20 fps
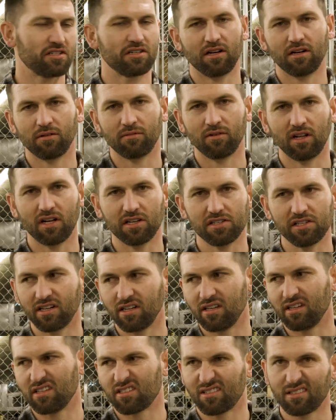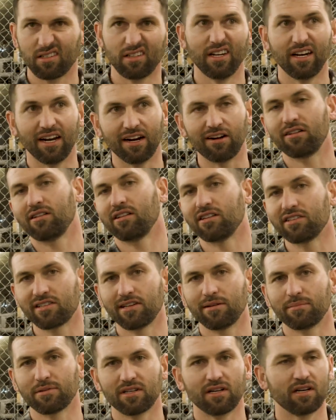standard velocity is inherently
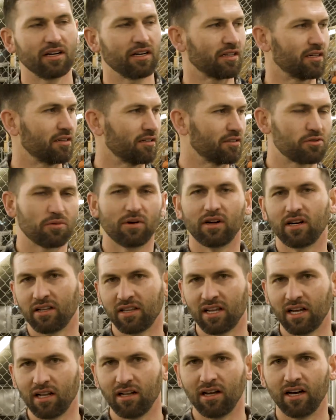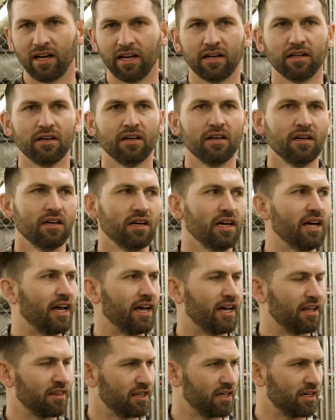subsonic. It's right on that line.
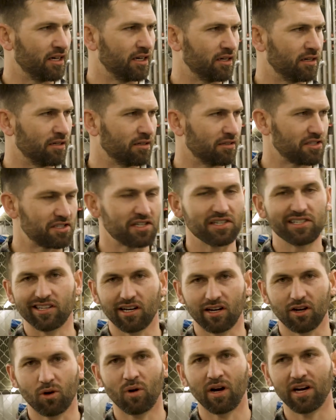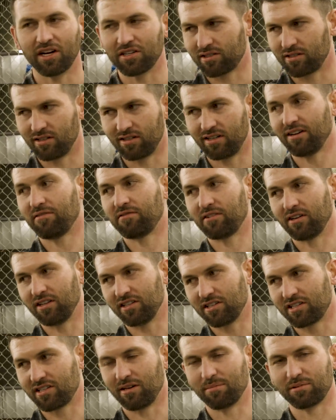And then the CCI quiets are
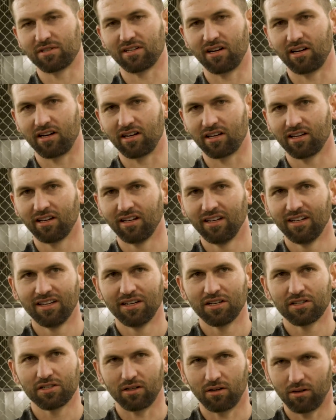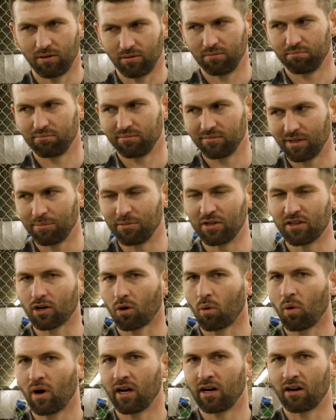definitely subsonic. So, I mean, they're
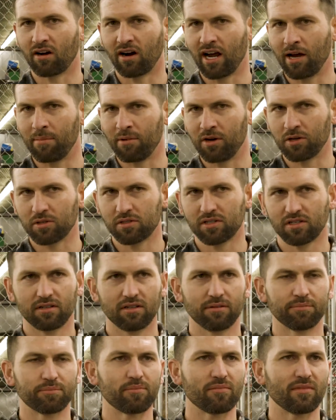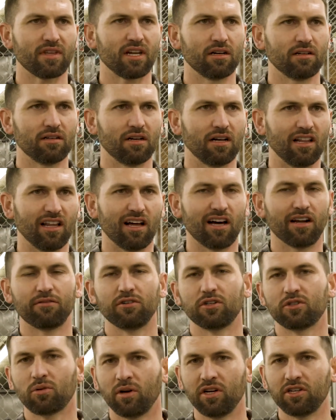quieter ammos. A lot of
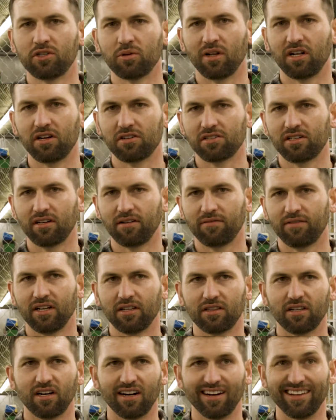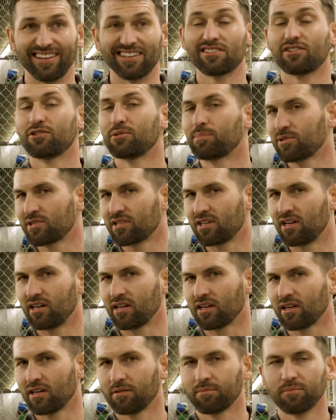your 22LR stuff out there is
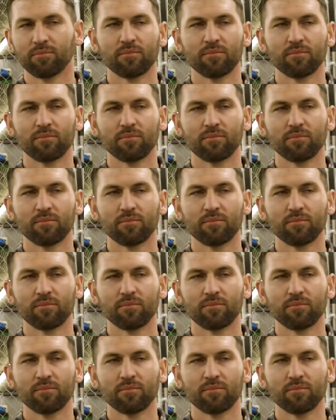supersonic,